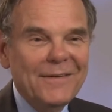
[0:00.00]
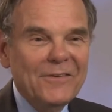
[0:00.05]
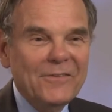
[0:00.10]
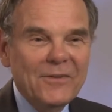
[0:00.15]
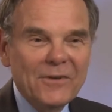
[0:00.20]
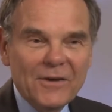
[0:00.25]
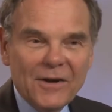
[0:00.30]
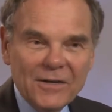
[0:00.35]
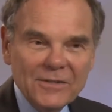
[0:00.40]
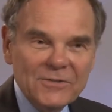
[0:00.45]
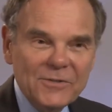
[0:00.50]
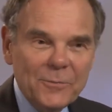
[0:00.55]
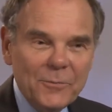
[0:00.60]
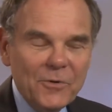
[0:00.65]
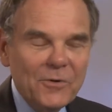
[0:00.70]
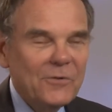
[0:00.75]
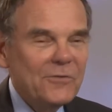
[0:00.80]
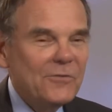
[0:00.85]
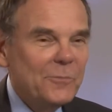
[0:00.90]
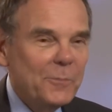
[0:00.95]
to
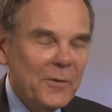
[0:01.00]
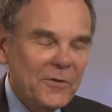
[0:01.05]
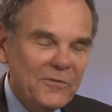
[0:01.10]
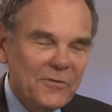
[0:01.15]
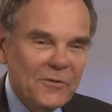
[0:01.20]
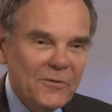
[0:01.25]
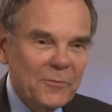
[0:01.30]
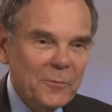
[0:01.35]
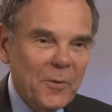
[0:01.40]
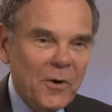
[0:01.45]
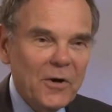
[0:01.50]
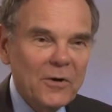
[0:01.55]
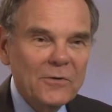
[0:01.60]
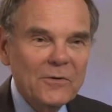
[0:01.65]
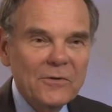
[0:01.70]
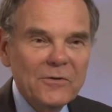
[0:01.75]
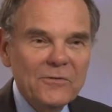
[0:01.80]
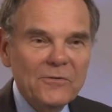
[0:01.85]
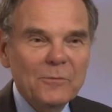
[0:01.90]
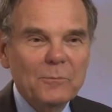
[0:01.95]
customers, business
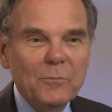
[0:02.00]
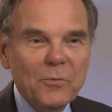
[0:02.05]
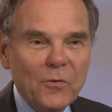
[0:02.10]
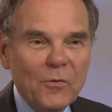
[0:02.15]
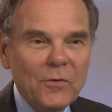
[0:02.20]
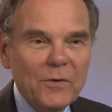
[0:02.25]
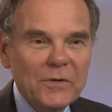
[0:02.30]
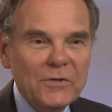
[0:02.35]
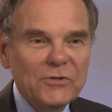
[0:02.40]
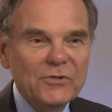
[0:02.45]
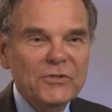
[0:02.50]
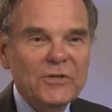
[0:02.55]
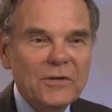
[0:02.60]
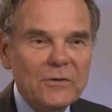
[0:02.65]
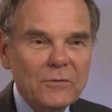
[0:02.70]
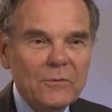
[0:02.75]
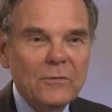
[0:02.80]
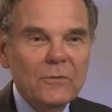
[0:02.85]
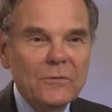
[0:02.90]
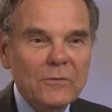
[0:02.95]
partners, employees,
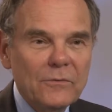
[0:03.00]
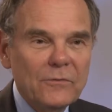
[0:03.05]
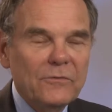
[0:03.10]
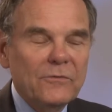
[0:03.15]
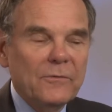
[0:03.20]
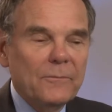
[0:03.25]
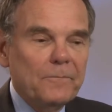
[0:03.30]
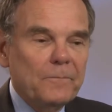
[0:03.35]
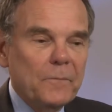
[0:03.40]
shareholders.